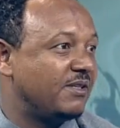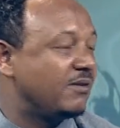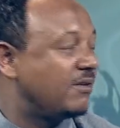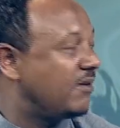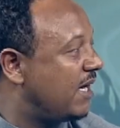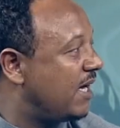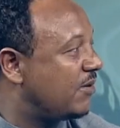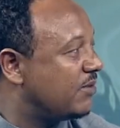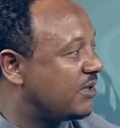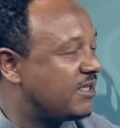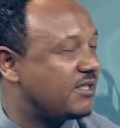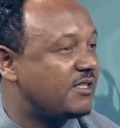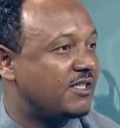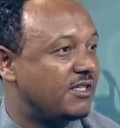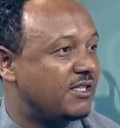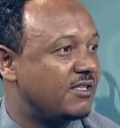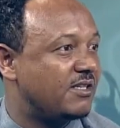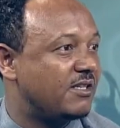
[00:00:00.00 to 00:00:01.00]
You know how it is
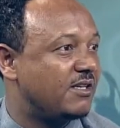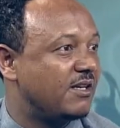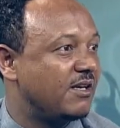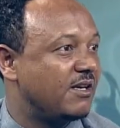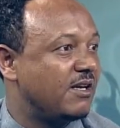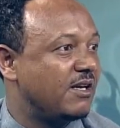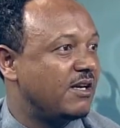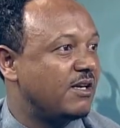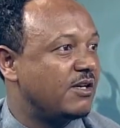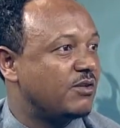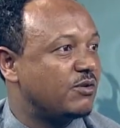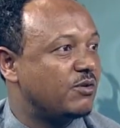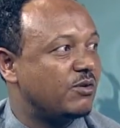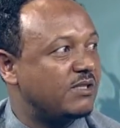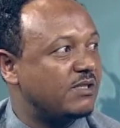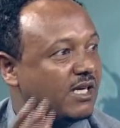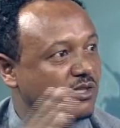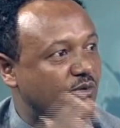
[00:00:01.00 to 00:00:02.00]
changed?
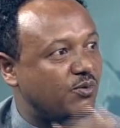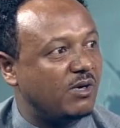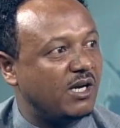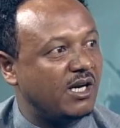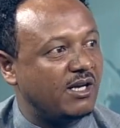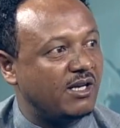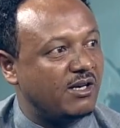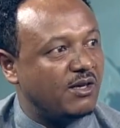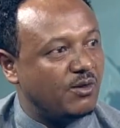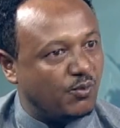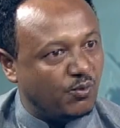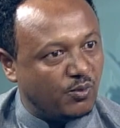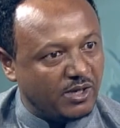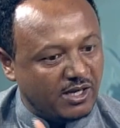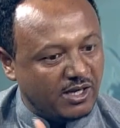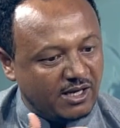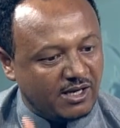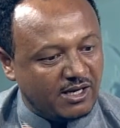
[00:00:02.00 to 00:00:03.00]
So that's why
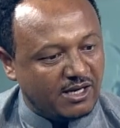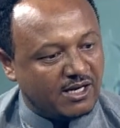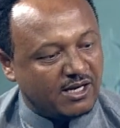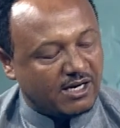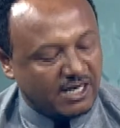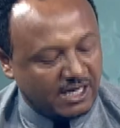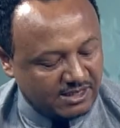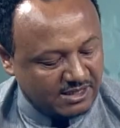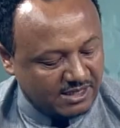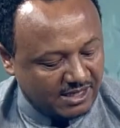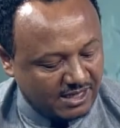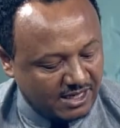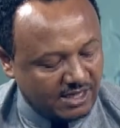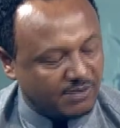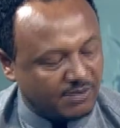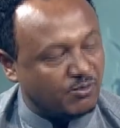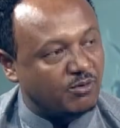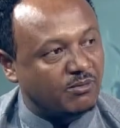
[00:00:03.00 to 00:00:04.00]
we are at the
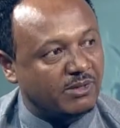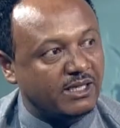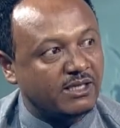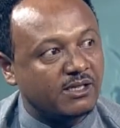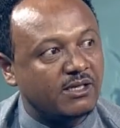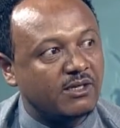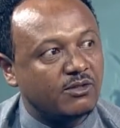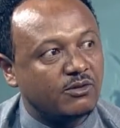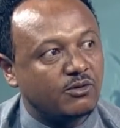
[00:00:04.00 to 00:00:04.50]
right moment